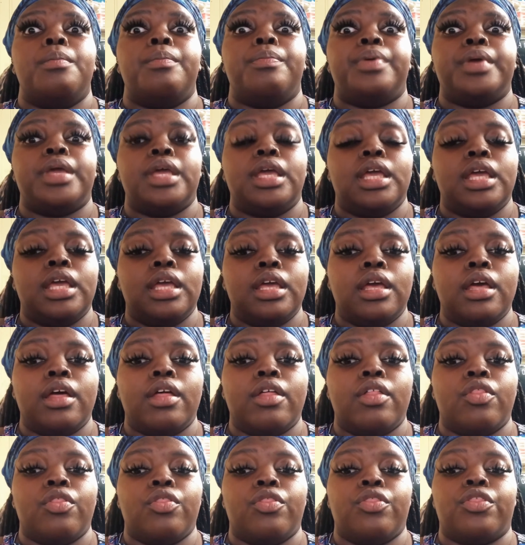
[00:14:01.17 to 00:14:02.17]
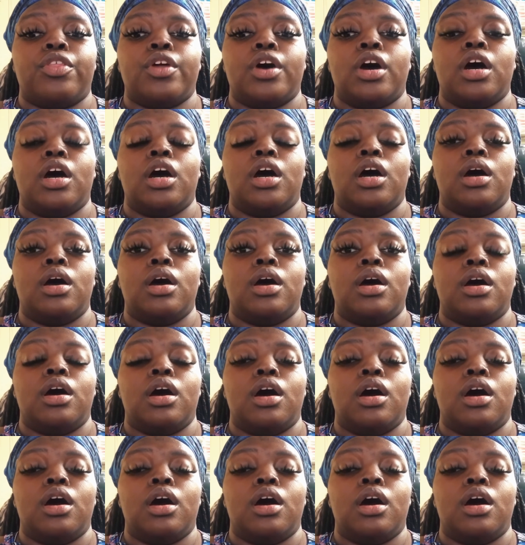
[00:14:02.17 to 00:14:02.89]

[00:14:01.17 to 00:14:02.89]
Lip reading: be the